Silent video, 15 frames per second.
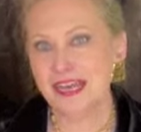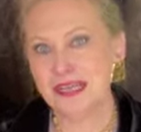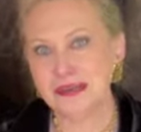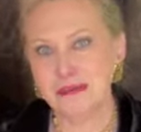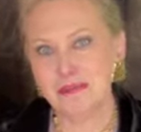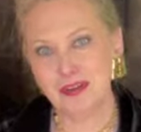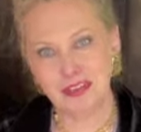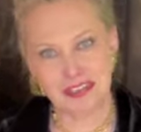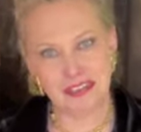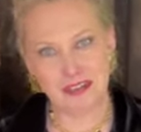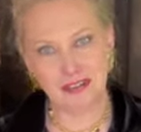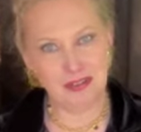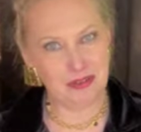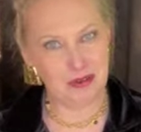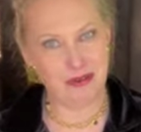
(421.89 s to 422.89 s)
you a personal
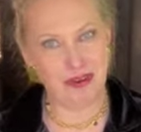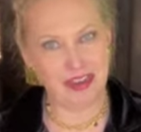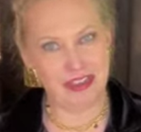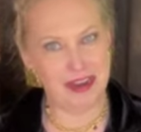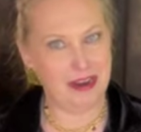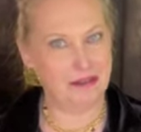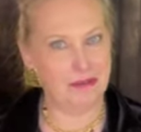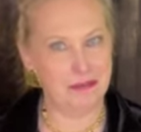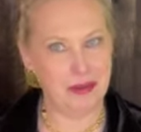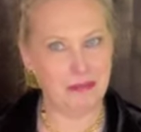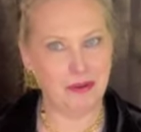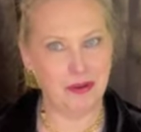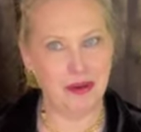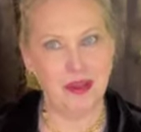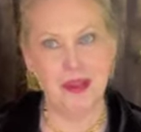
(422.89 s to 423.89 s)
story that I
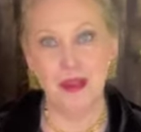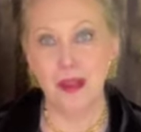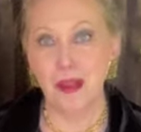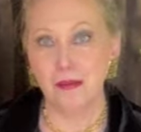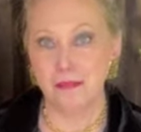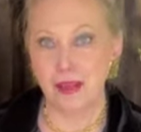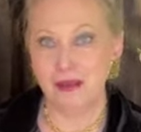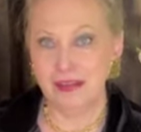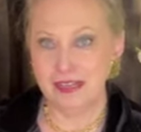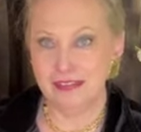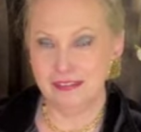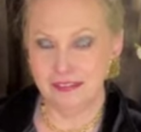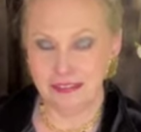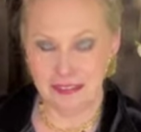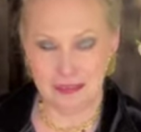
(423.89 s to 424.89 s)
remember about
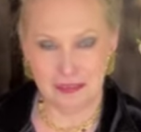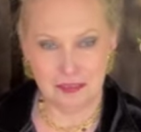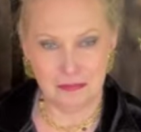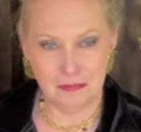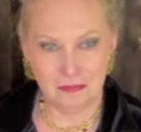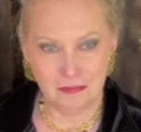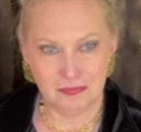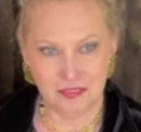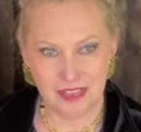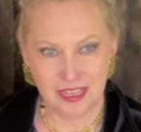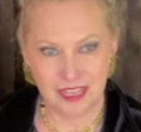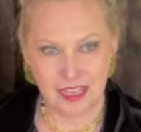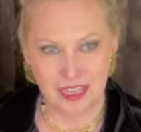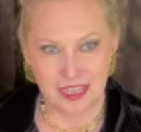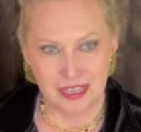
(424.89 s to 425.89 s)
Ysatis.
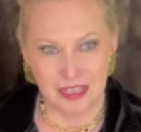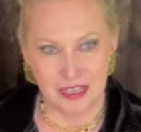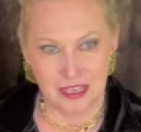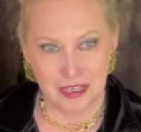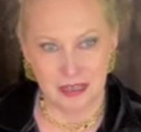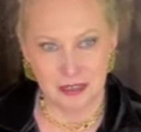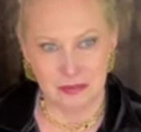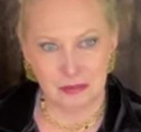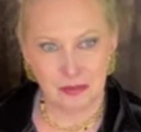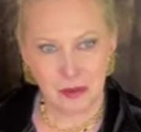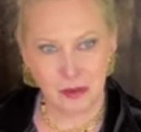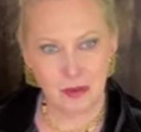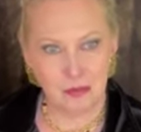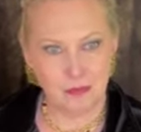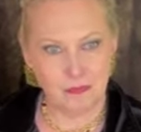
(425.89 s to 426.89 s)

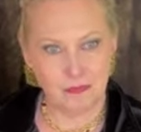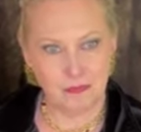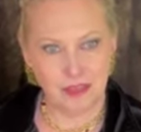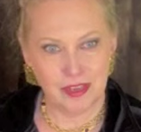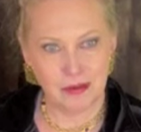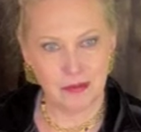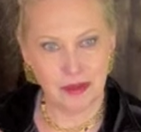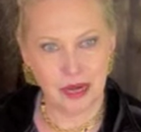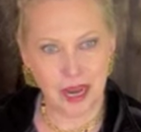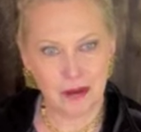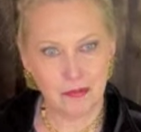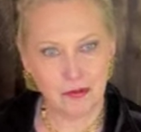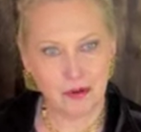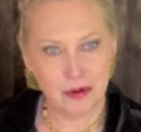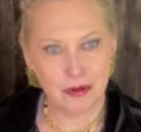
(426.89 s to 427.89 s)
So when I
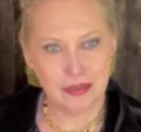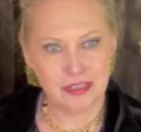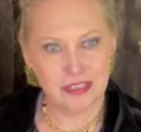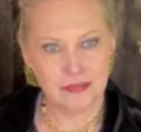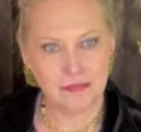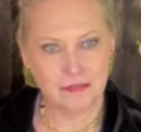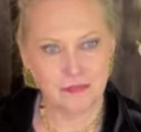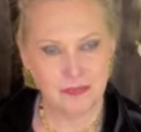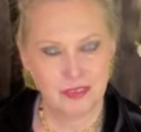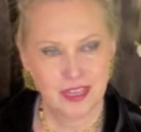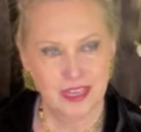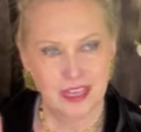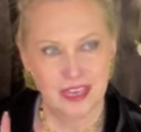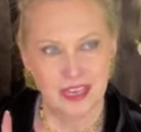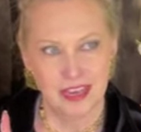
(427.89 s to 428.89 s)
worked,
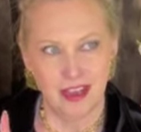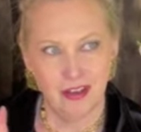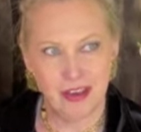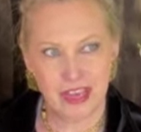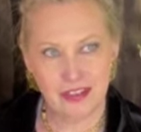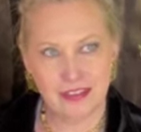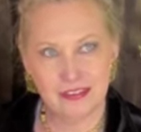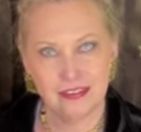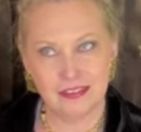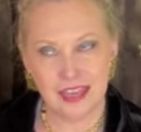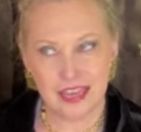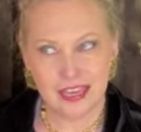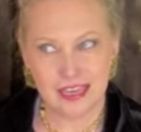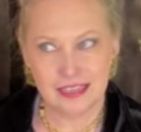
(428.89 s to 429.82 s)
okay, the third